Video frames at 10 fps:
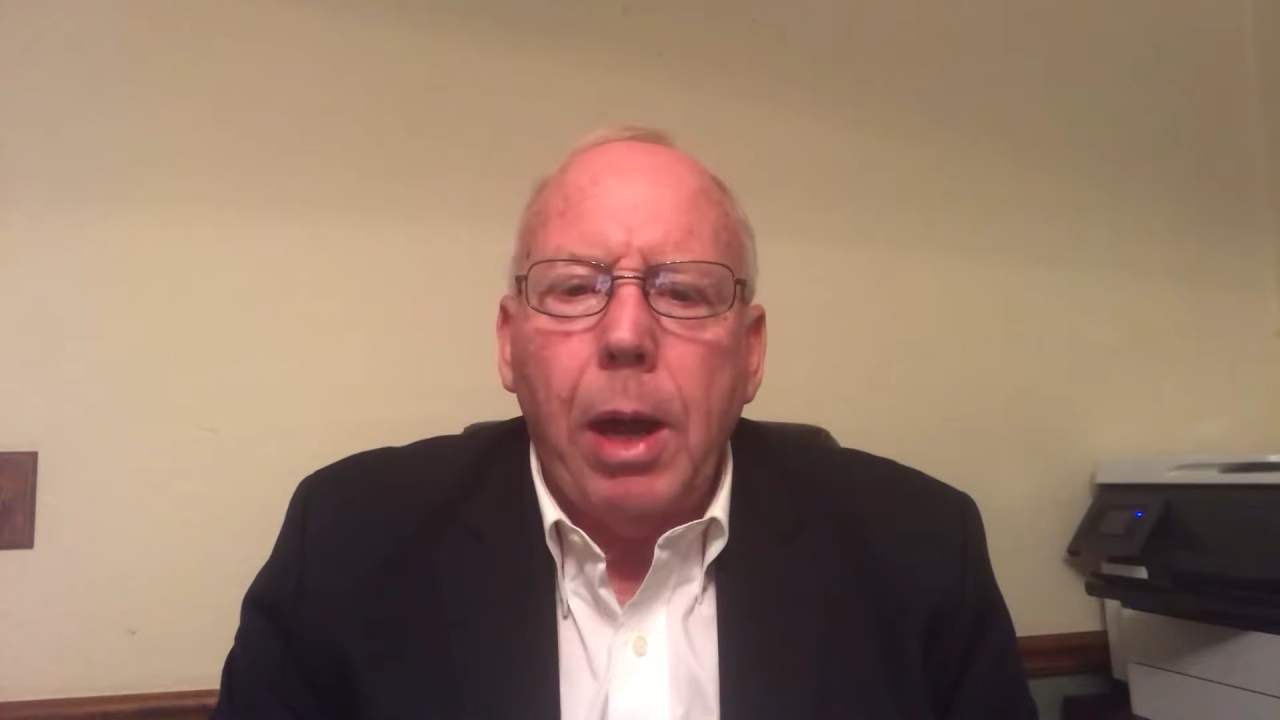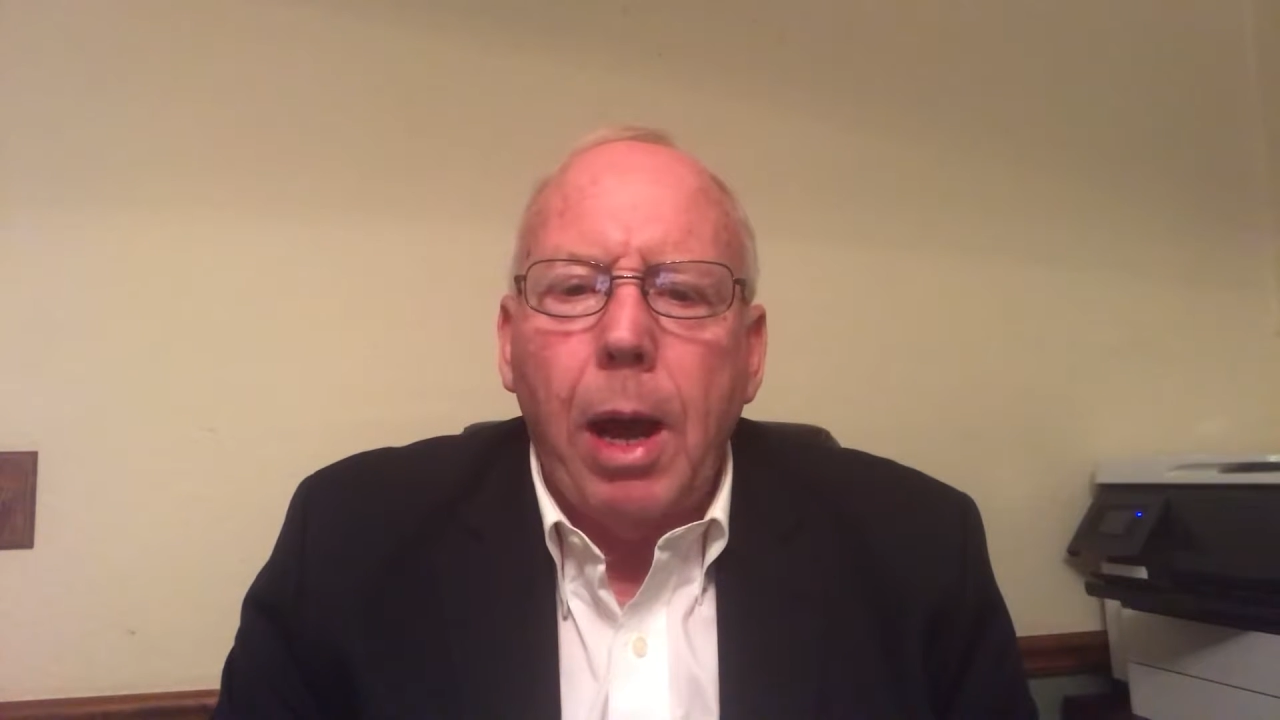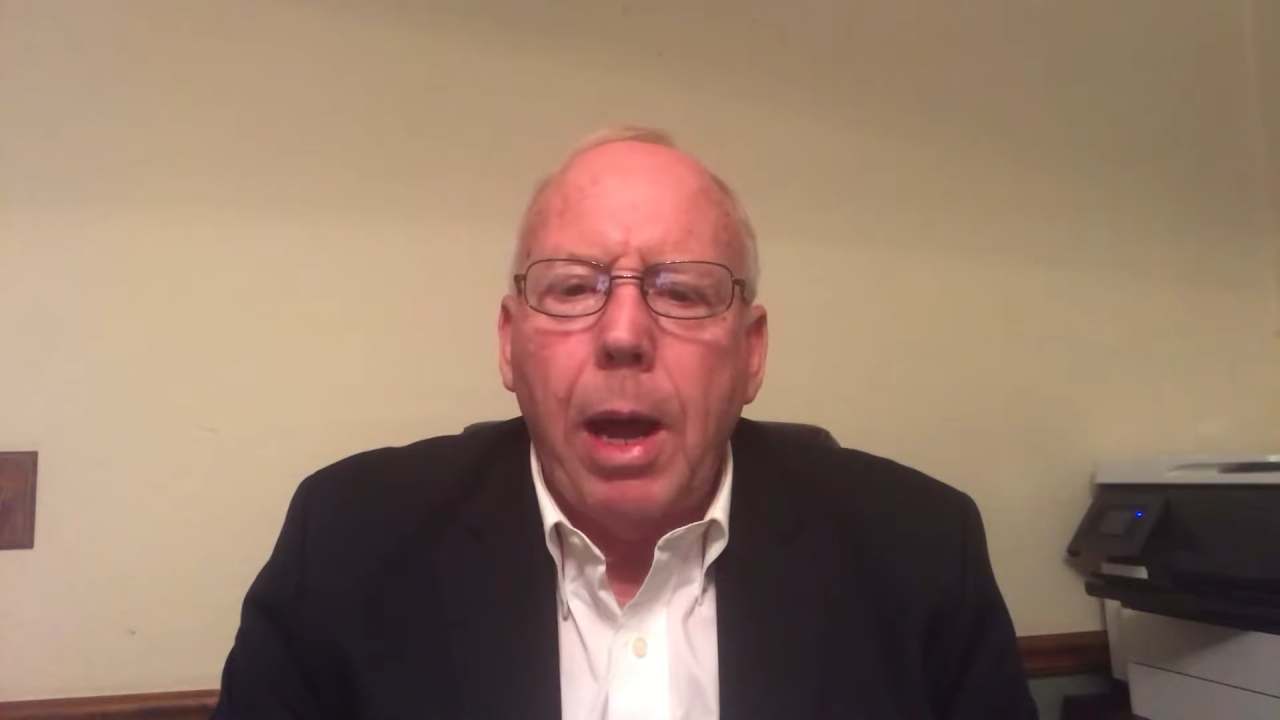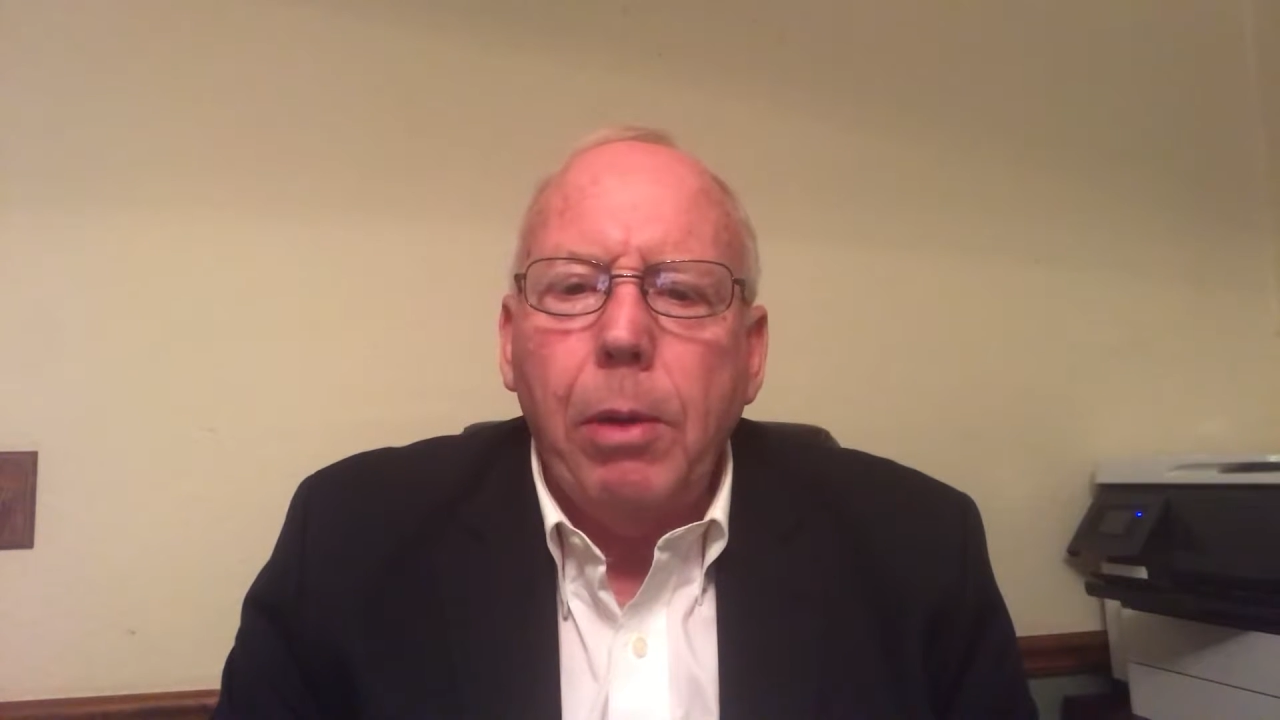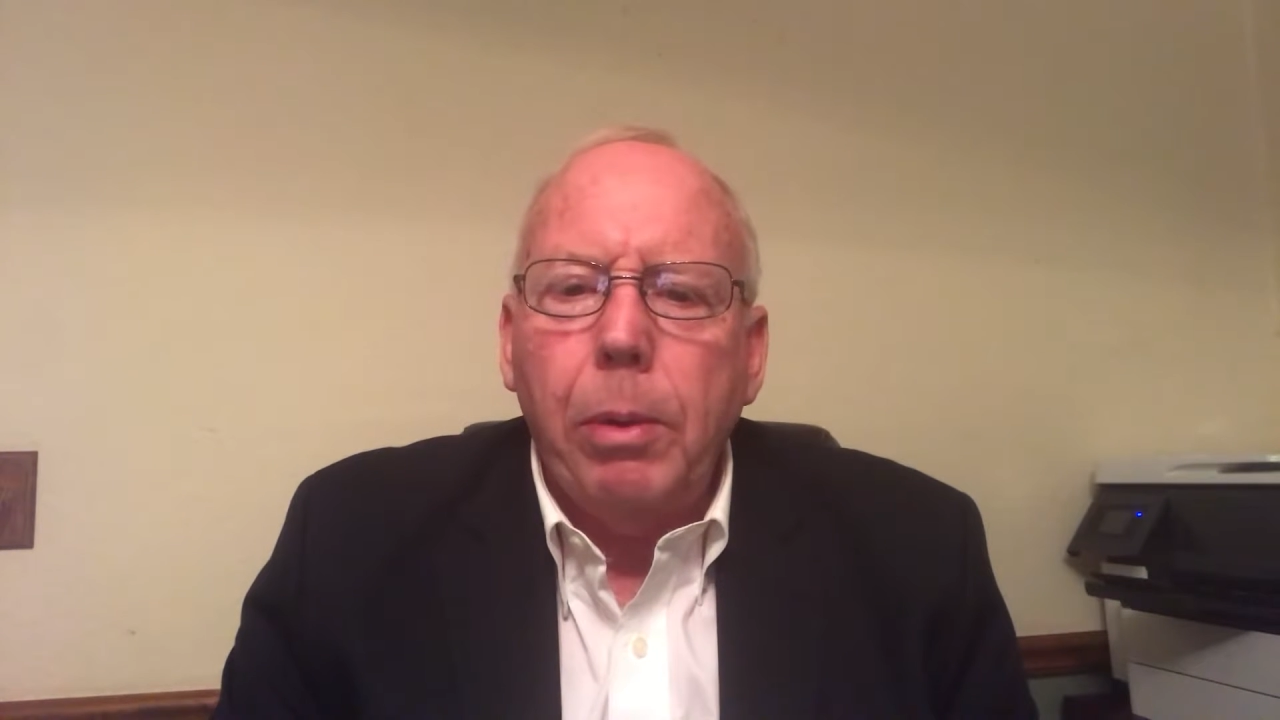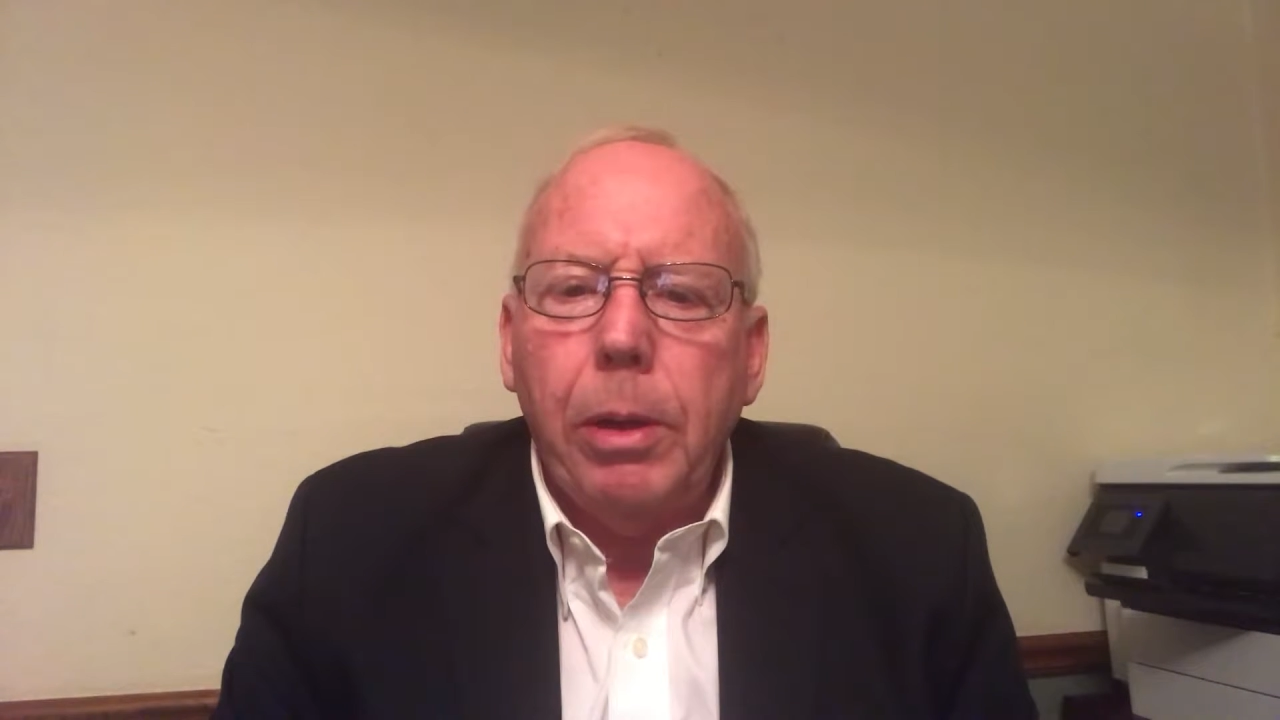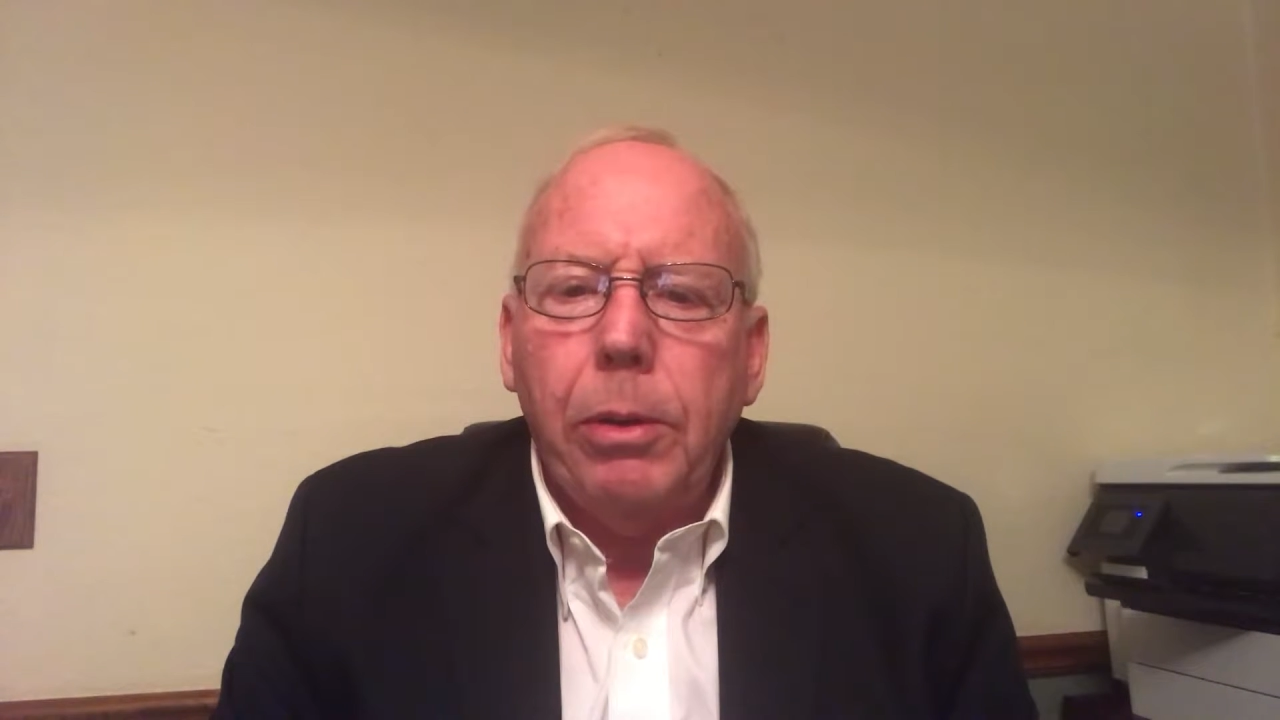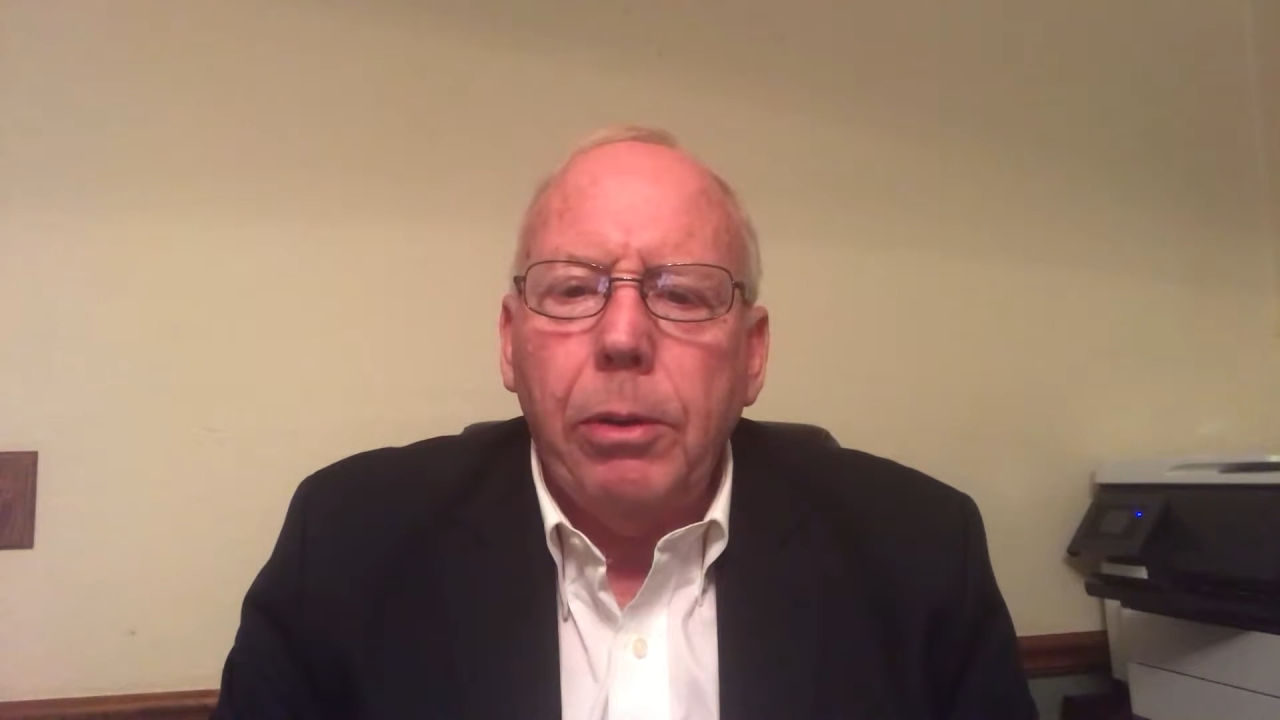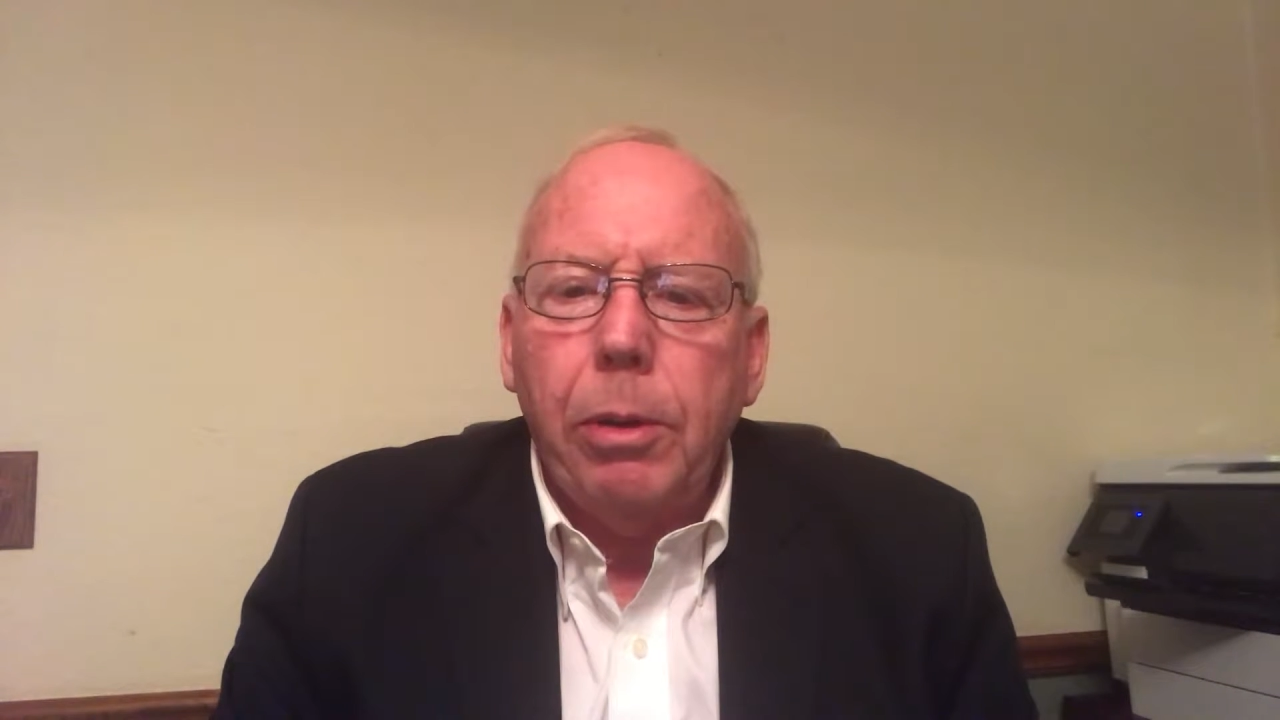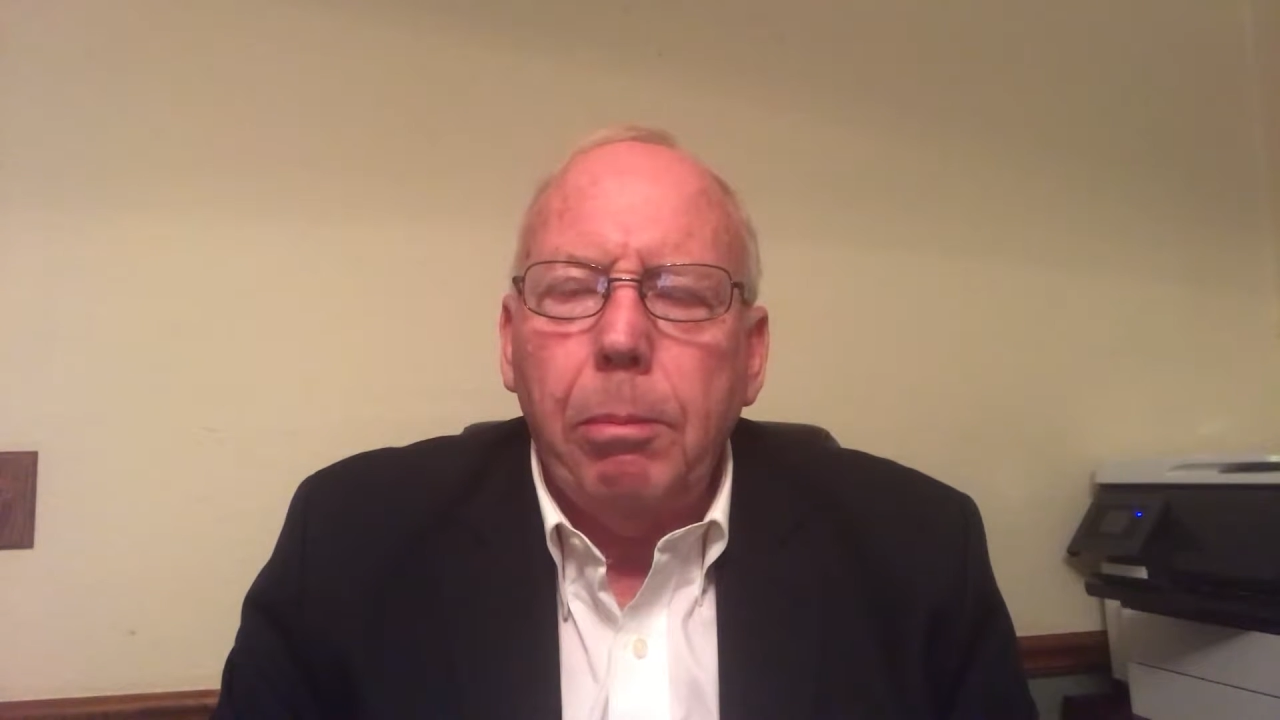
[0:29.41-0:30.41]
high
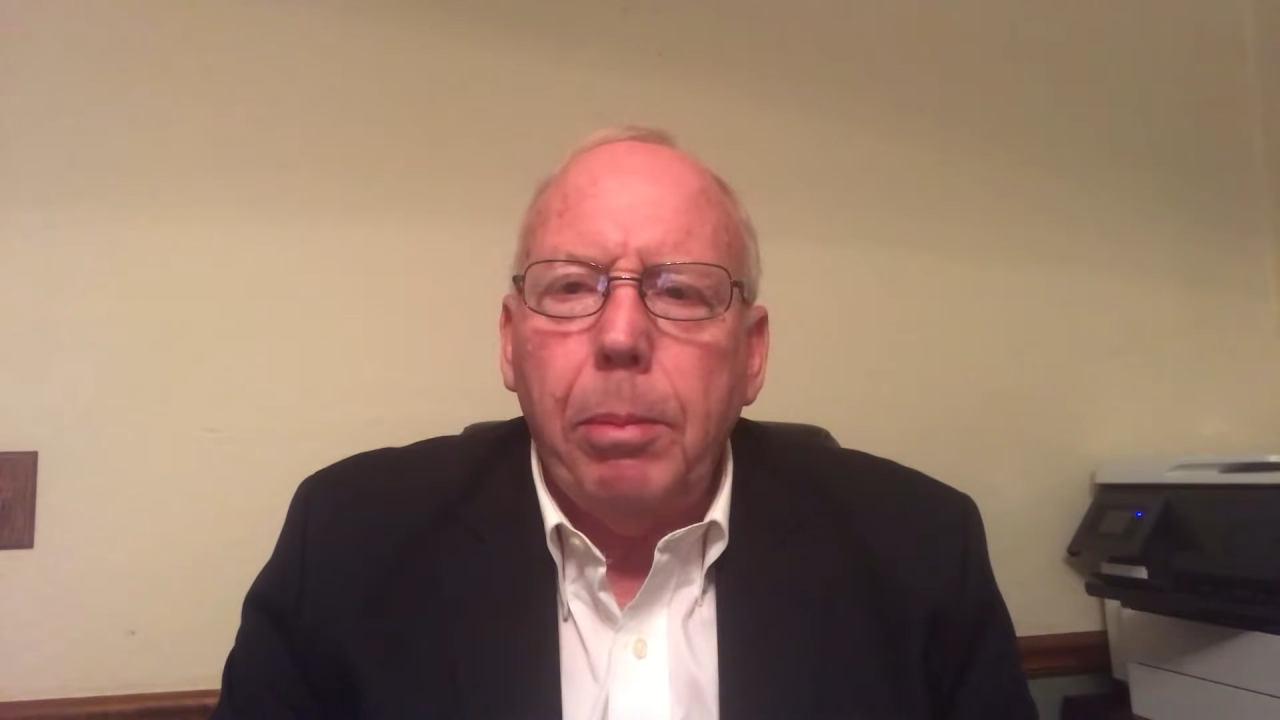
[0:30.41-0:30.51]
winds,